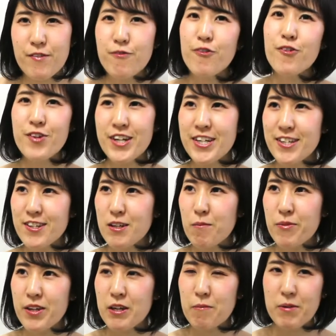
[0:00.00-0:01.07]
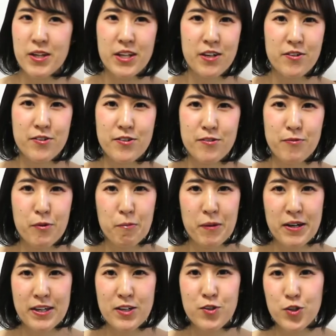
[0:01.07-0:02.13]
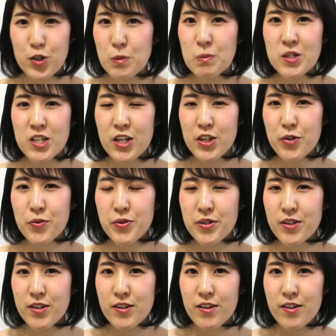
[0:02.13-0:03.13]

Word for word: 40 something videos for my YouTube channel.